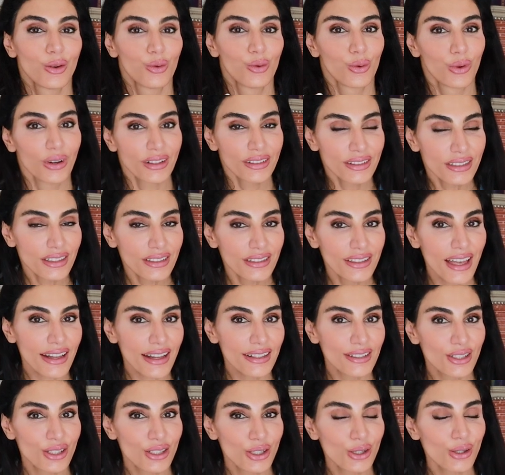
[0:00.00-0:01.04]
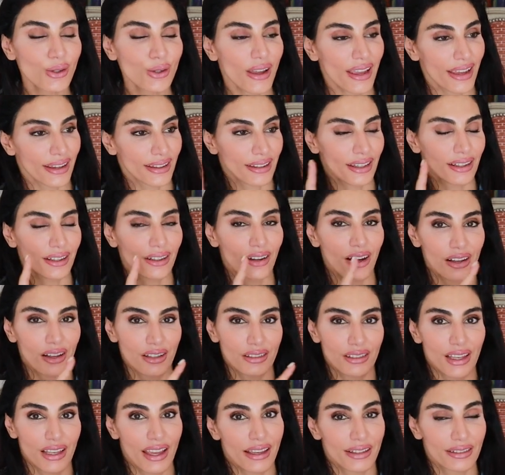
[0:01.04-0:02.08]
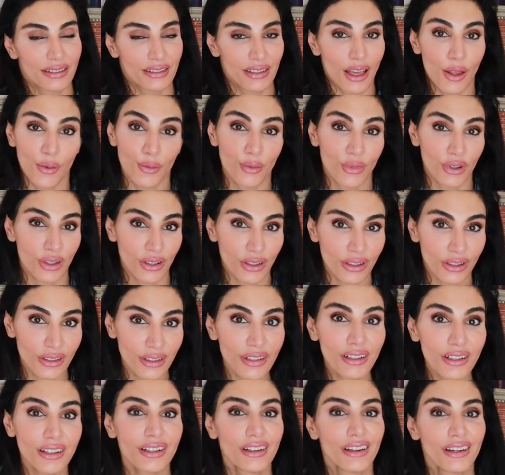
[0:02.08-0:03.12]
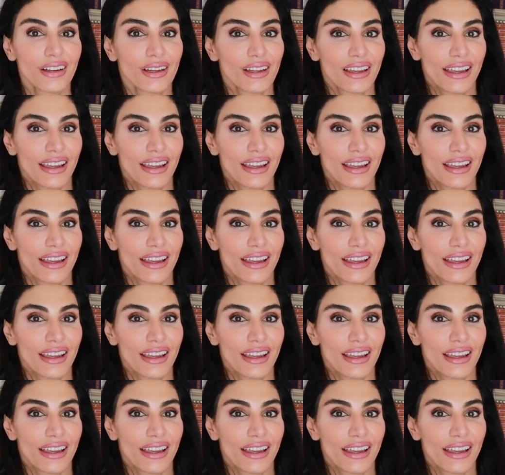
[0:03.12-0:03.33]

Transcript: What does that do? It can cause a sunburn.